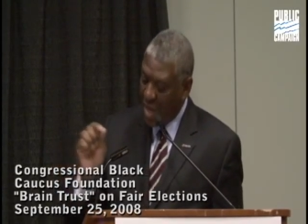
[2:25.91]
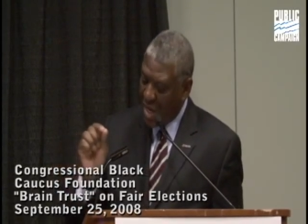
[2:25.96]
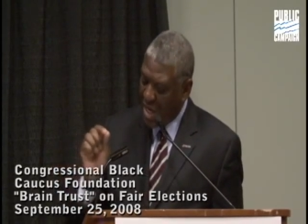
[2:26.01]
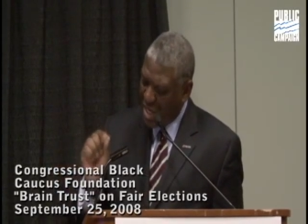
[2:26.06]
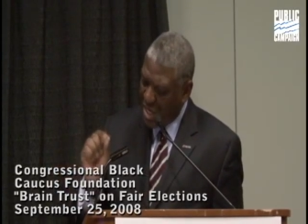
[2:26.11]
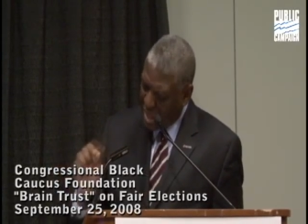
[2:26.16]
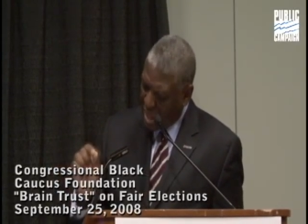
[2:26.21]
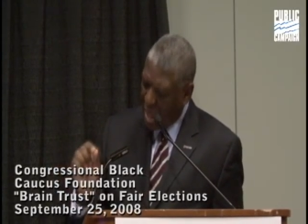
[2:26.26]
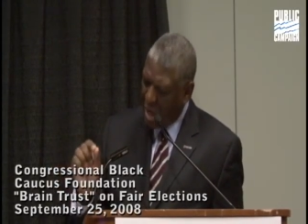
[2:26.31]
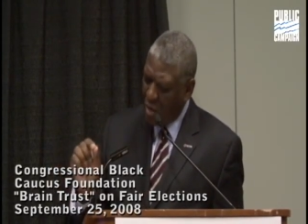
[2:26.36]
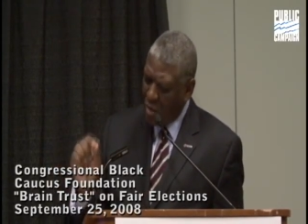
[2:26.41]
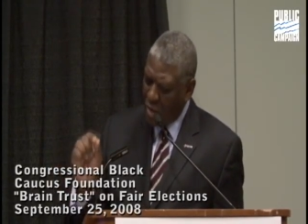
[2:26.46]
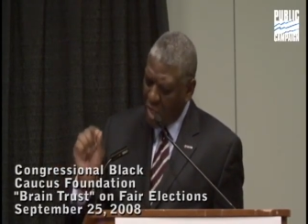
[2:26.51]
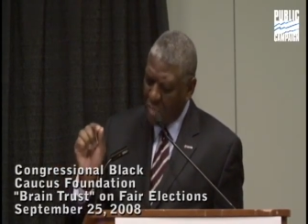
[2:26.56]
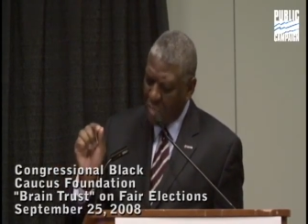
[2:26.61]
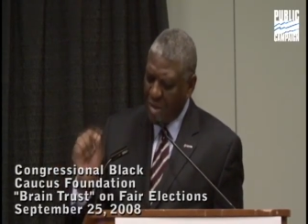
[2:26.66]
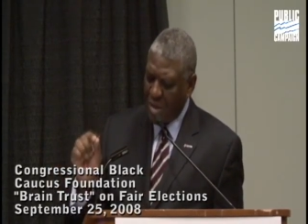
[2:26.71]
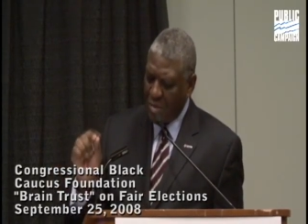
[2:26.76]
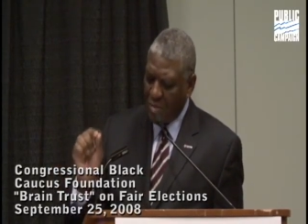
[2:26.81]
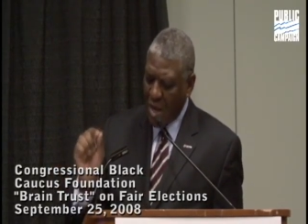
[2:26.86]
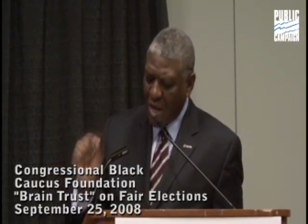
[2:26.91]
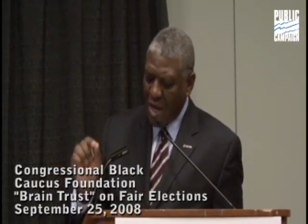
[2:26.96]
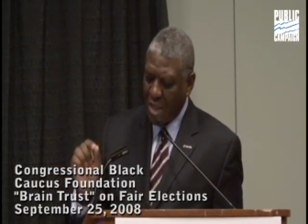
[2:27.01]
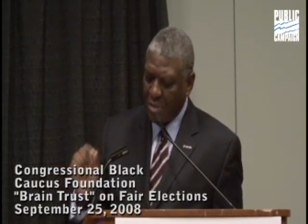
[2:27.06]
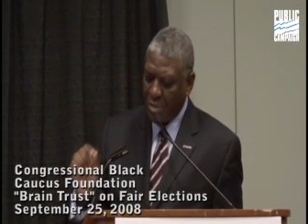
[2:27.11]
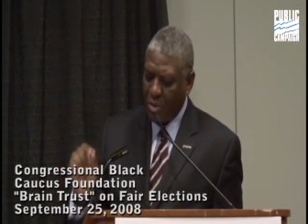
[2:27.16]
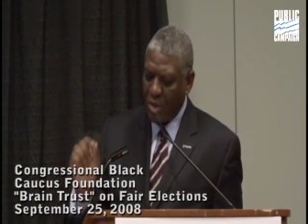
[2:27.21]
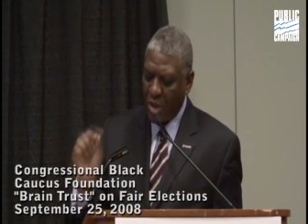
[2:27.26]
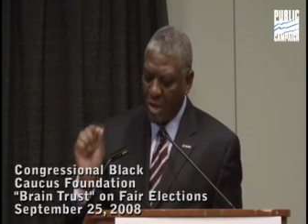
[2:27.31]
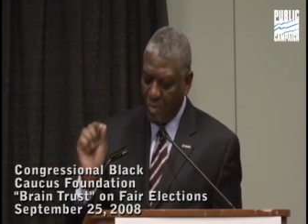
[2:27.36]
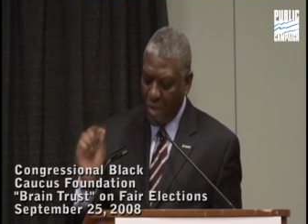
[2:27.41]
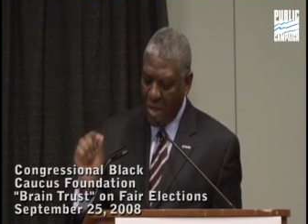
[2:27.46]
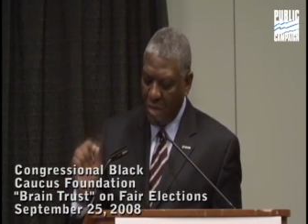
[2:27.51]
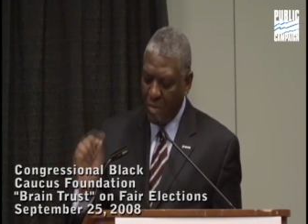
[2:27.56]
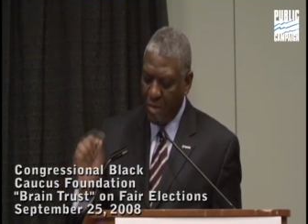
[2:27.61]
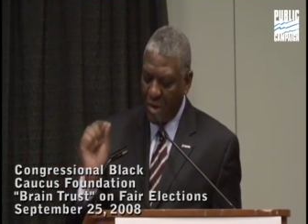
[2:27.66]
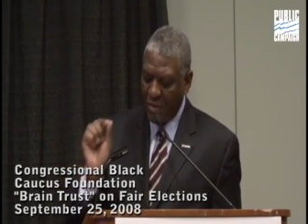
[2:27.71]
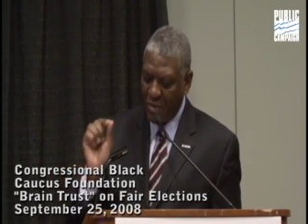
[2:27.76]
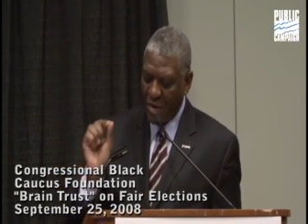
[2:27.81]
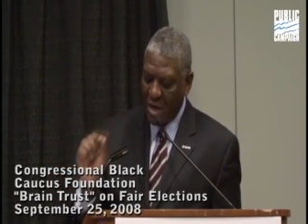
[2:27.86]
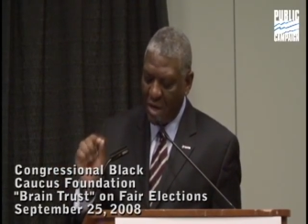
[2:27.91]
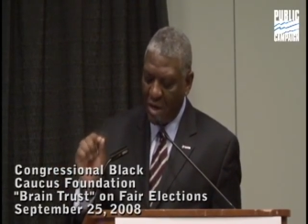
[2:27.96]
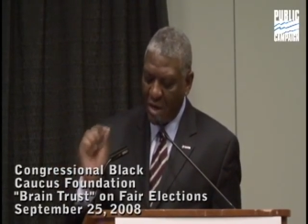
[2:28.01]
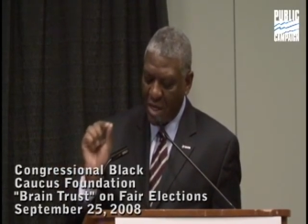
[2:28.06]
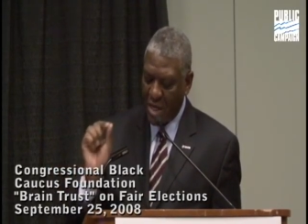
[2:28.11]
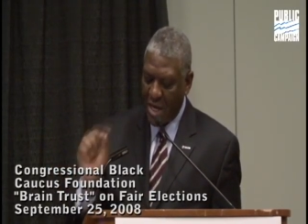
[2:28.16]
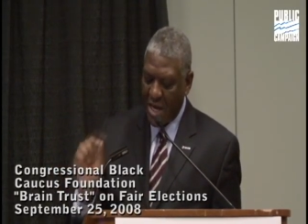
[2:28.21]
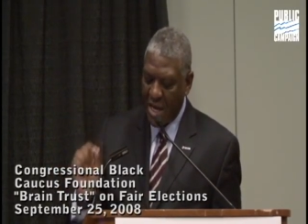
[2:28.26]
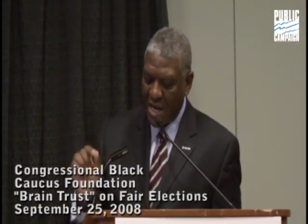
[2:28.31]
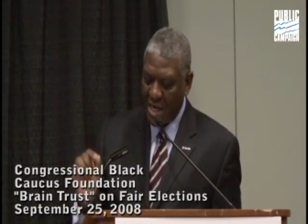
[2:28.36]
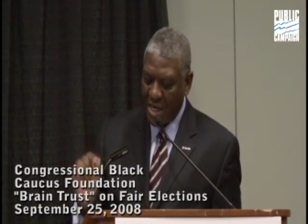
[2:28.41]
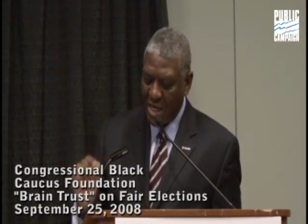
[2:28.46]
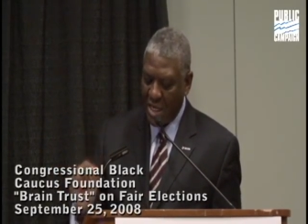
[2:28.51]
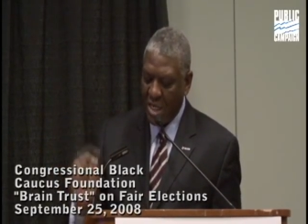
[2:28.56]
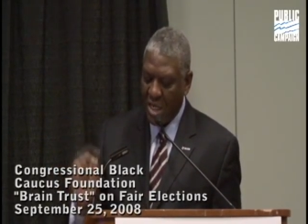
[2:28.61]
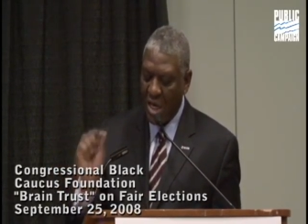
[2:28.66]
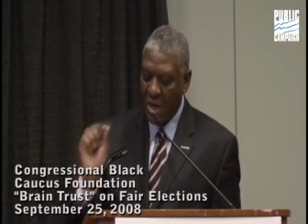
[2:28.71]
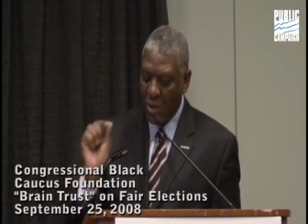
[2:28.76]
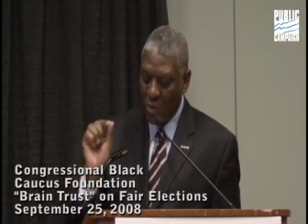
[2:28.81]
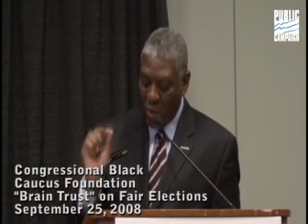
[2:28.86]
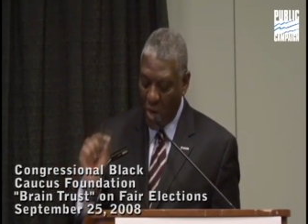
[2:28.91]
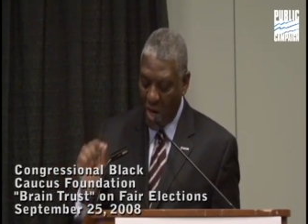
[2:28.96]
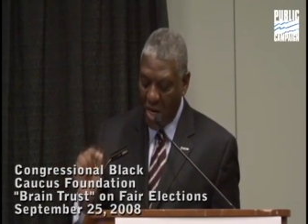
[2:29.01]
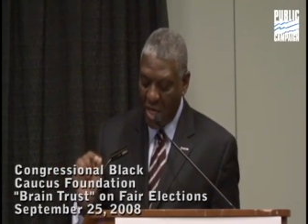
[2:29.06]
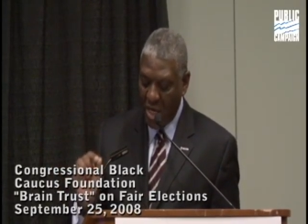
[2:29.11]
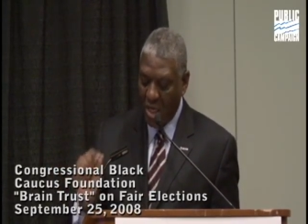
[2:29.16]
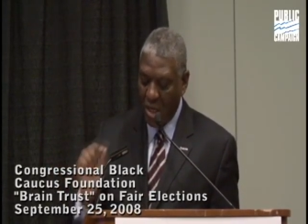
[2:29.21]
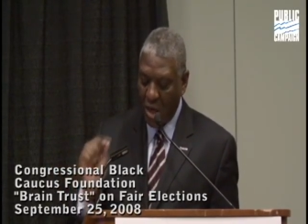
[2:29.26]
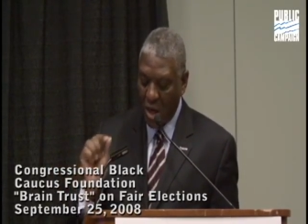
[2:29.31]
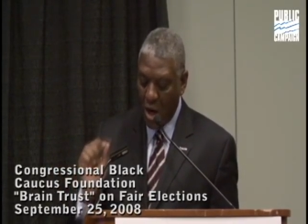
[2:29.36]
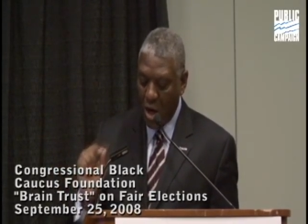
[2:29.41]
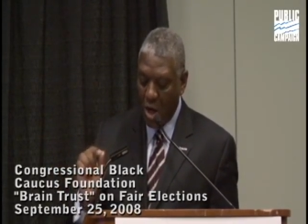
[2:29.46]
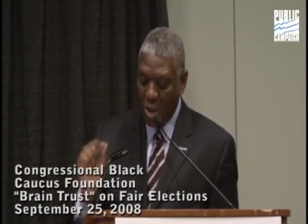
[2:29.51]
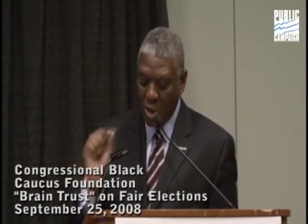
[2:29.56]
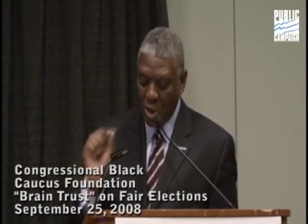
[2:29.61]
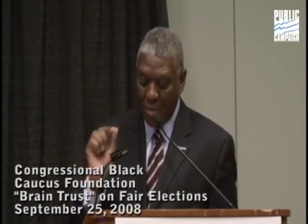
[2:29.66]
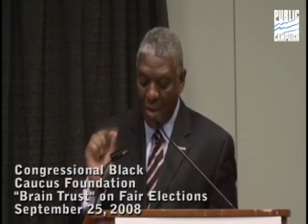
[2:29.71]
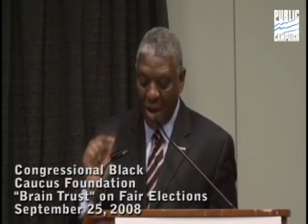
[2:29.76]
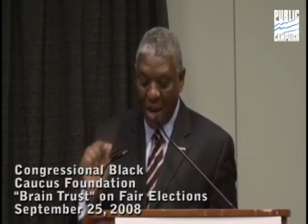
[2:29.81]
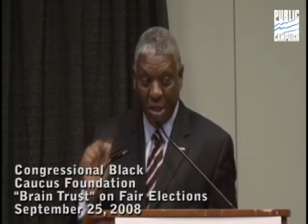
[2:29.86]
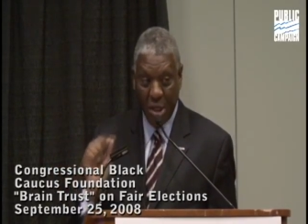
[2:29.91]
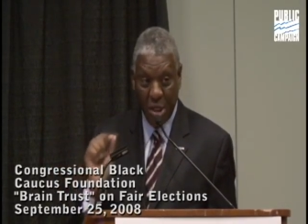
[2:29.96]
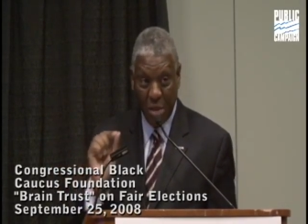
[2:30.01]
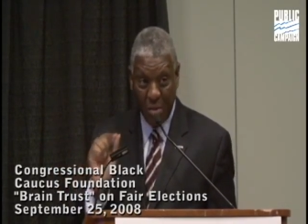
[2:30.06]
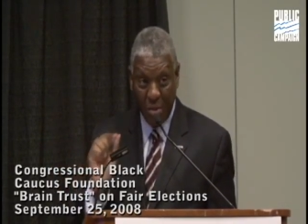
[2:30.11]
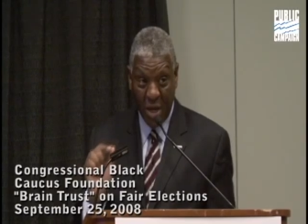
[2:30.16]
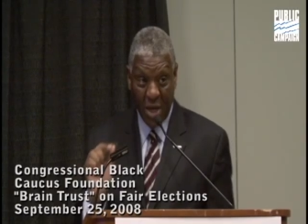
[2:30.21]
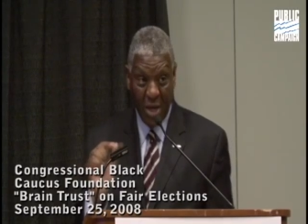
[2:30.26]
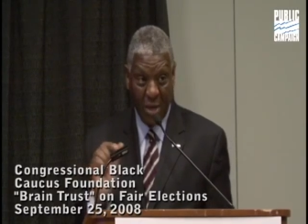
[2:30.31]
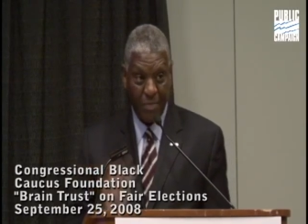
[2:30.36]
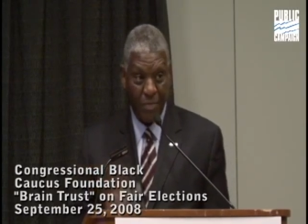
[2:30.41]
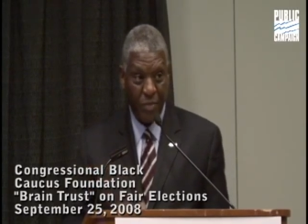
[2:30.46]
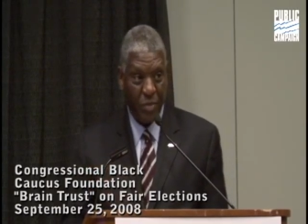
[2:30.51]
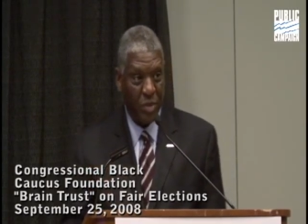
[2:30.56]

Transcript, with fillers: it has always been possible that people of color candidates can raise large amounts of money.